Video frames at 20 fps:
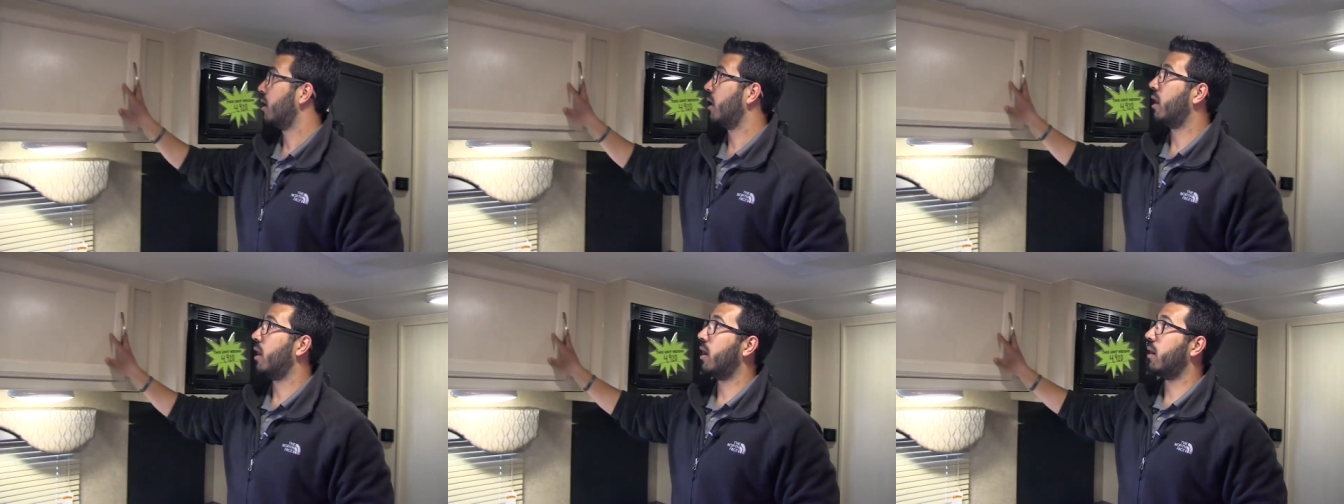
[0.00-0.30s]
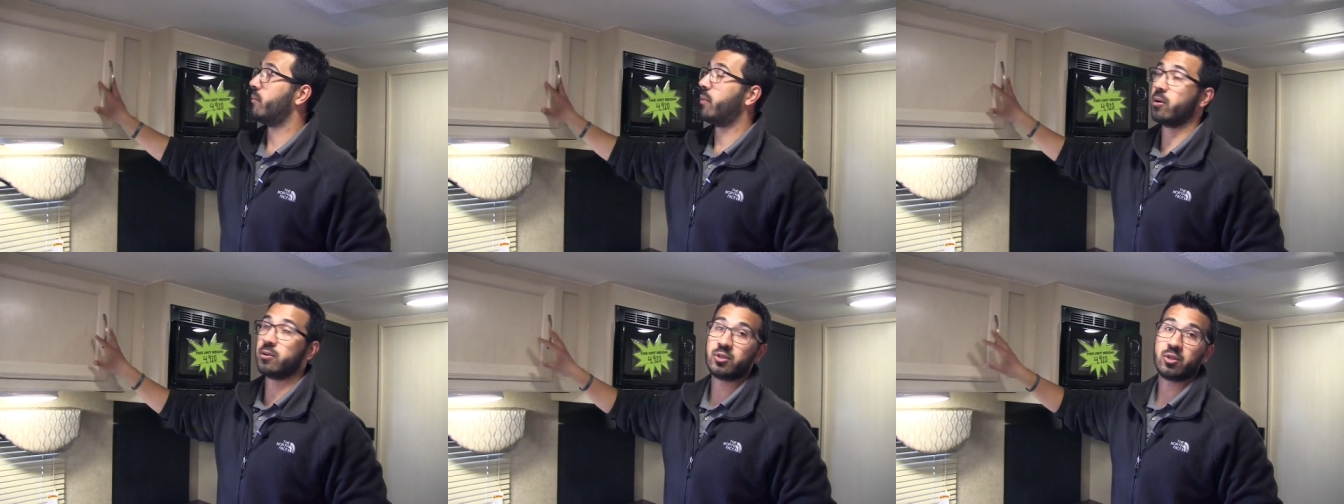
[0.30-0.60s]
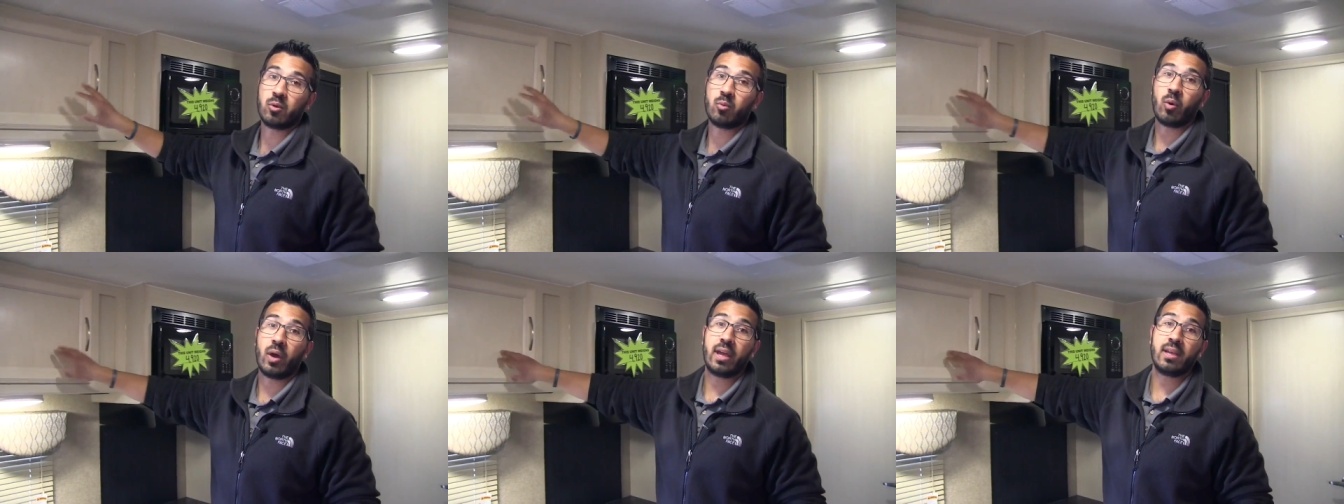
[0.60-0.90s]
uh, about
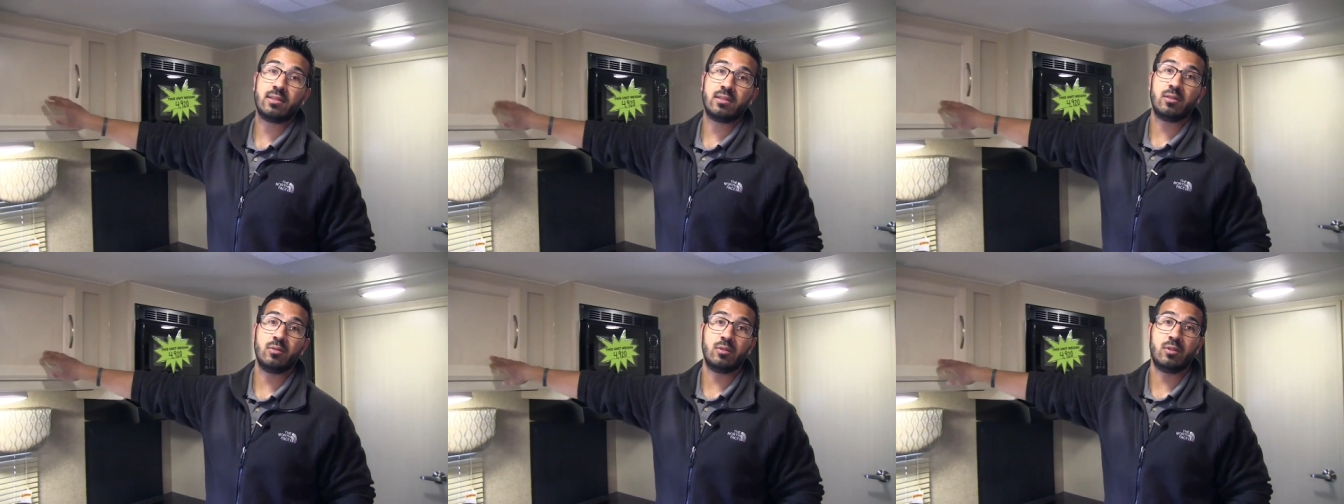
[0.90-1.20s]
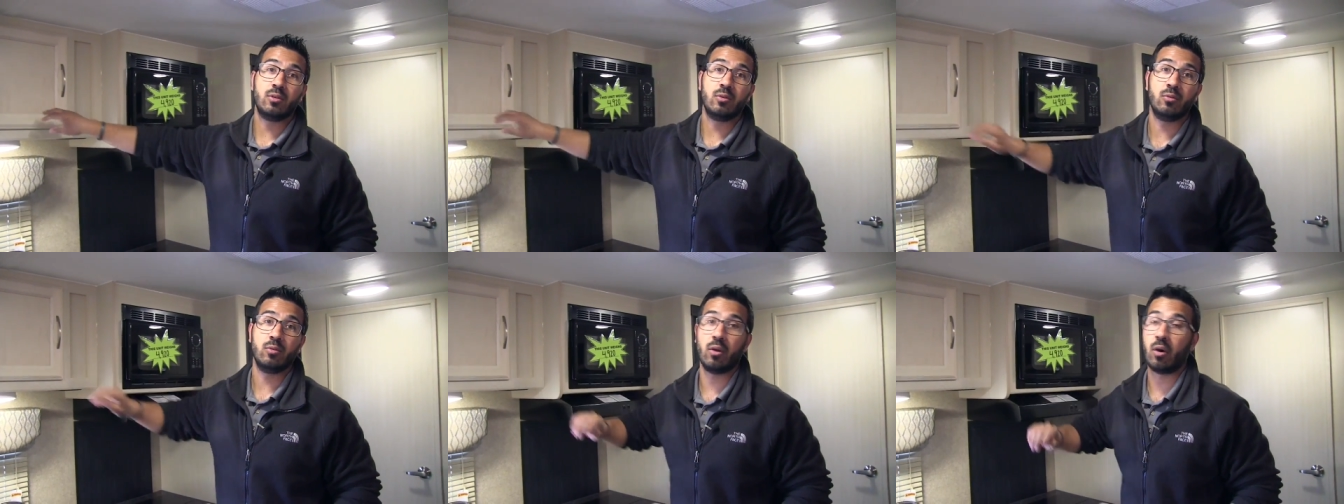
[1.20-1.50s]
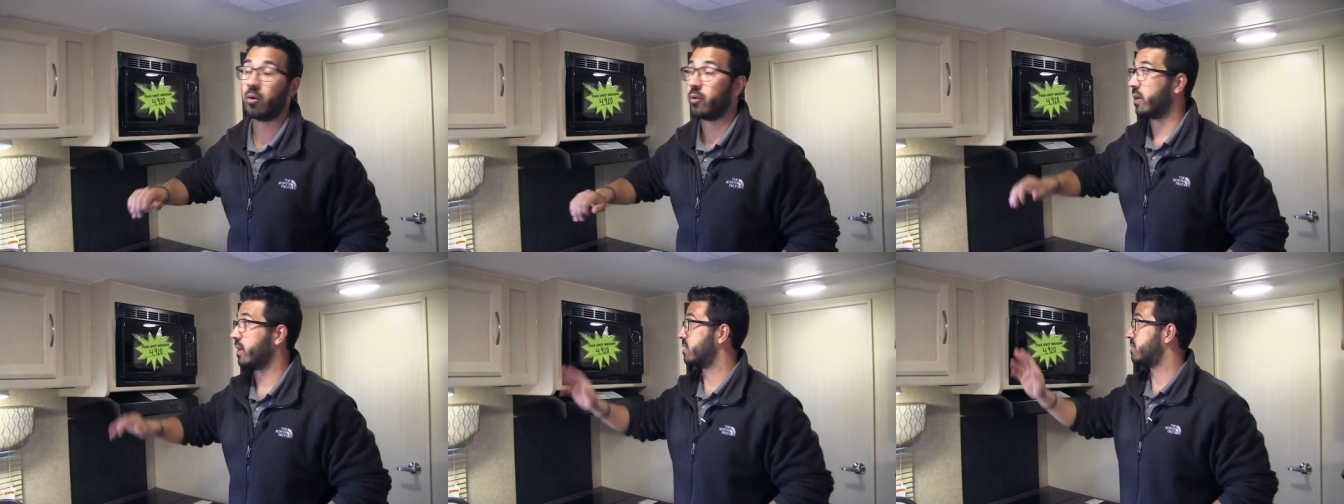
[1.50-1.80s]
your weights, you do
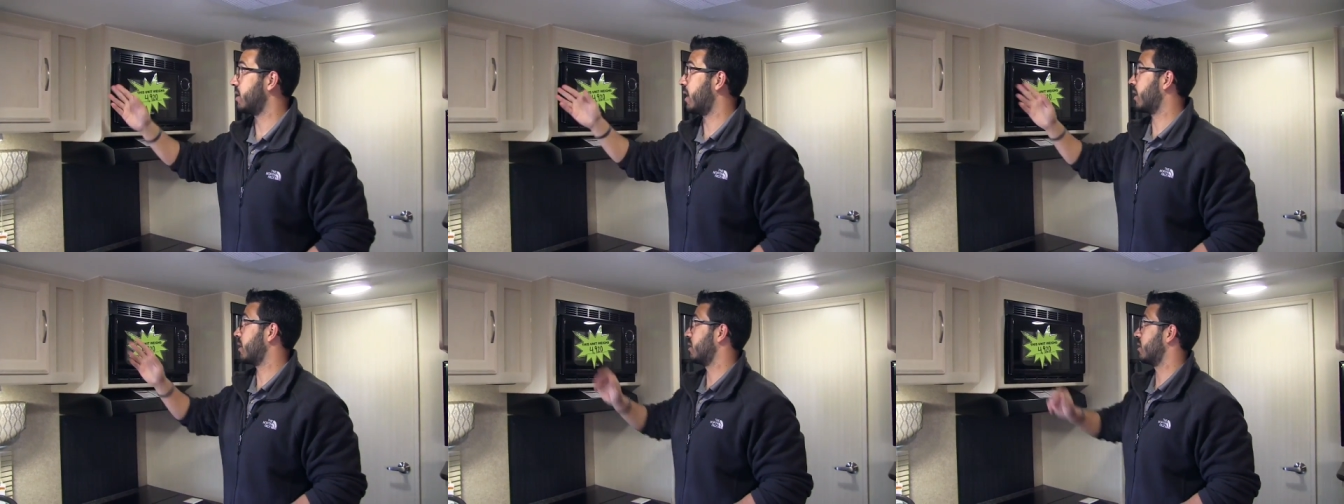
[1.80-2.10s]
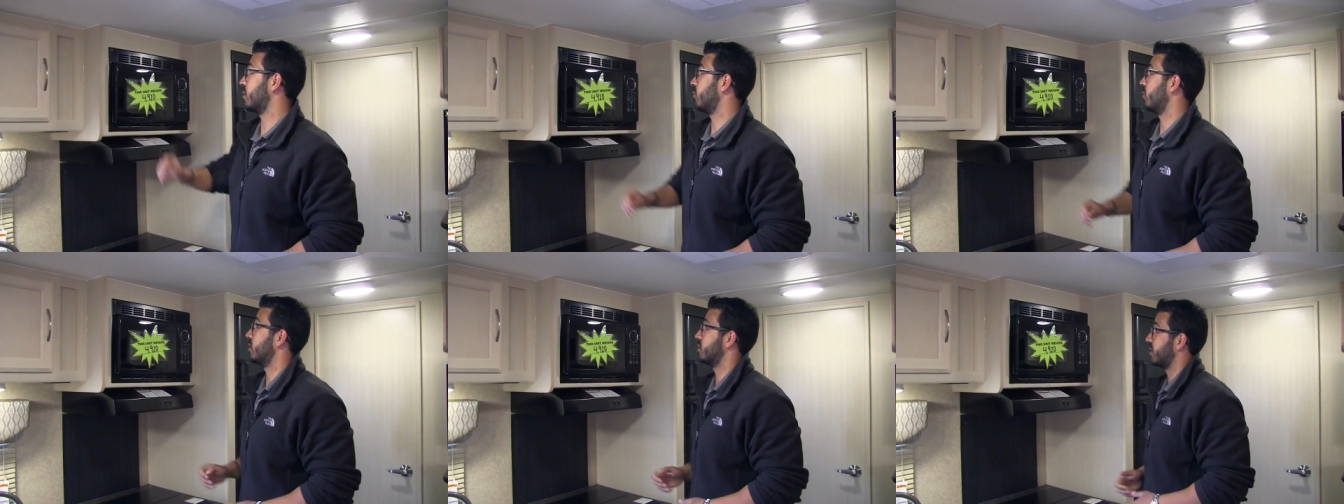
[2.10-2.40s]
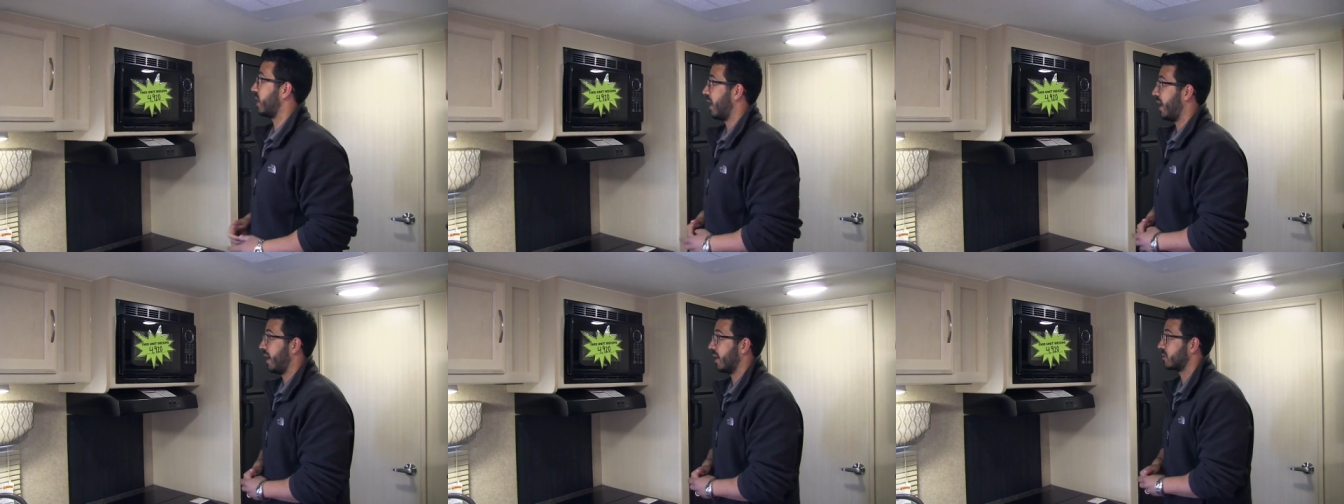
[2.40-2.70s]
know exactly where
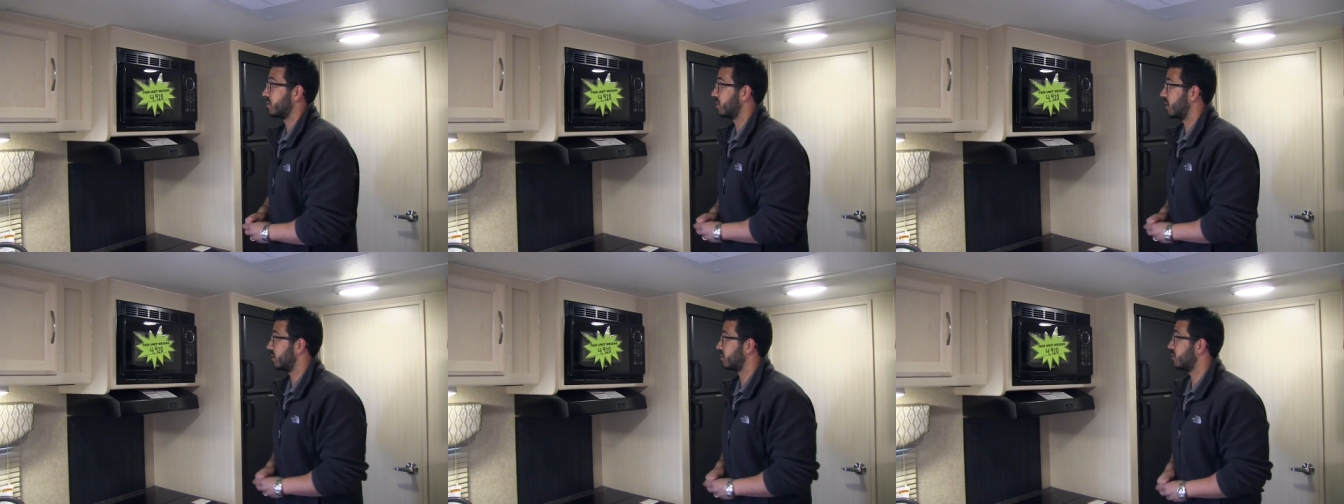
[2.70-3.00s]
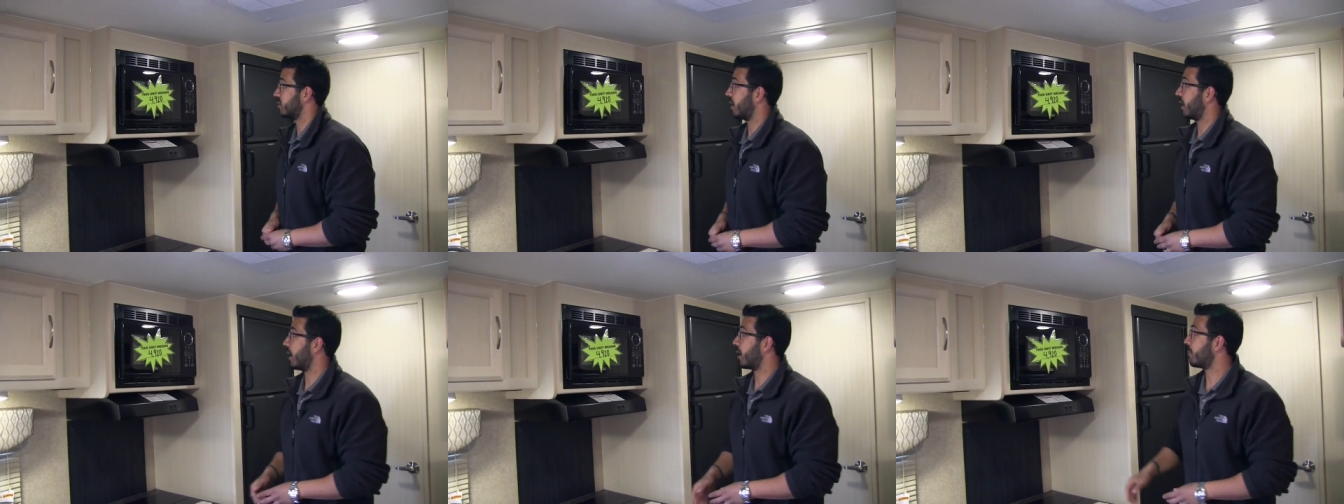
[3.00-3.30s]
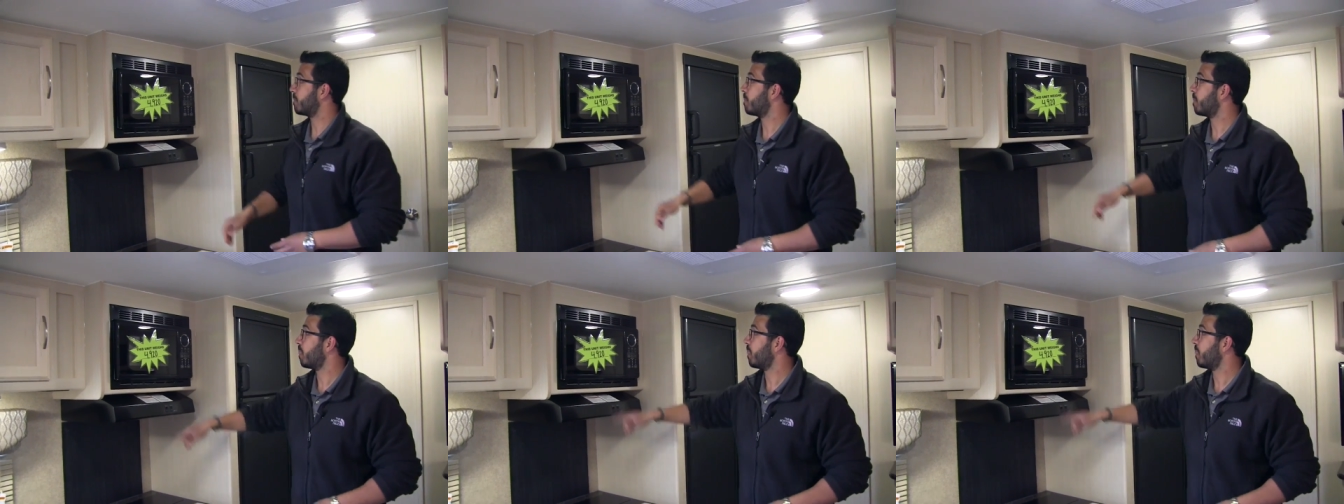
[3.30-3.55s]
to access that.